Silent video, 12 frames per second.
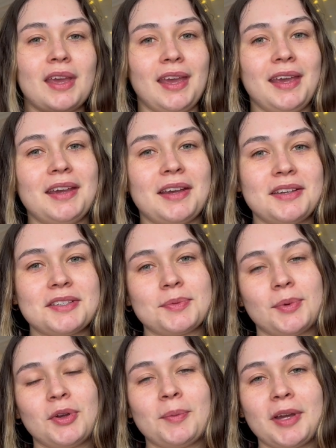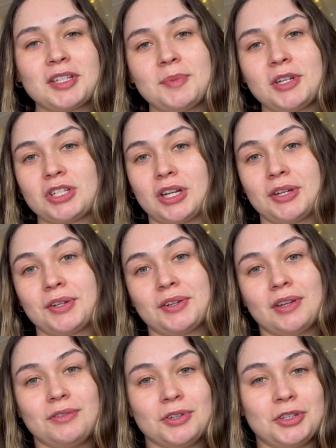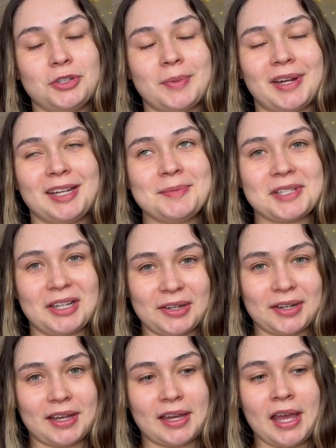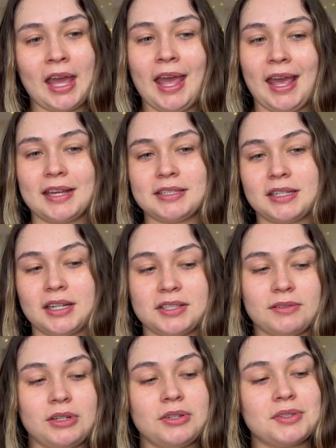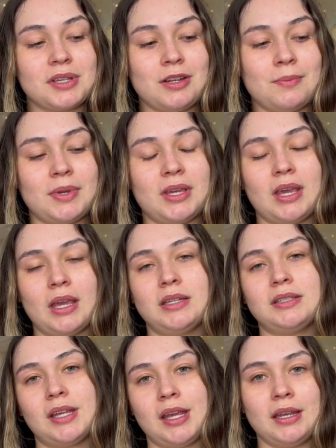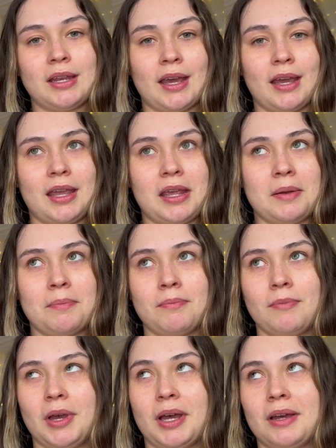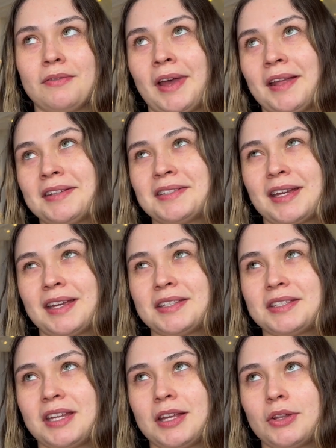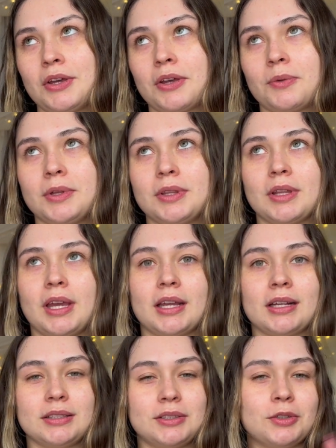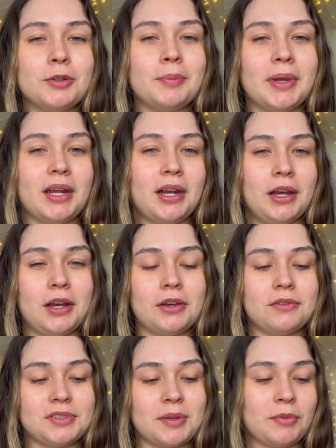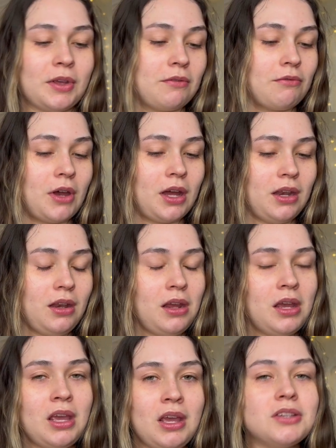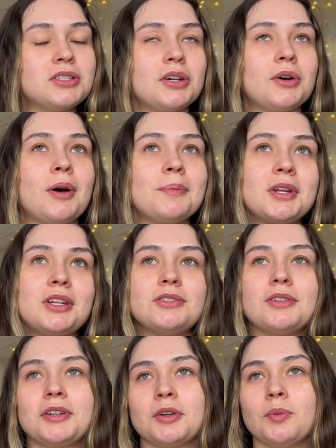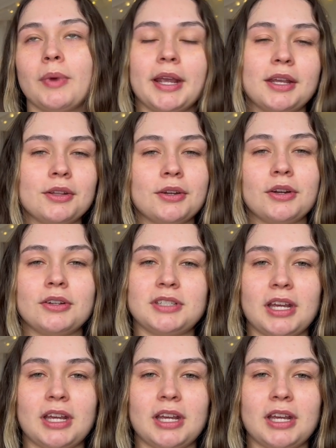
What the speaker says: Hey guys, welcome back to my channel. If you're new, my name's Erica, and today's video is going to be a date night Valentine's Day look with like a little bit of something fun. So I'm going to do like a regular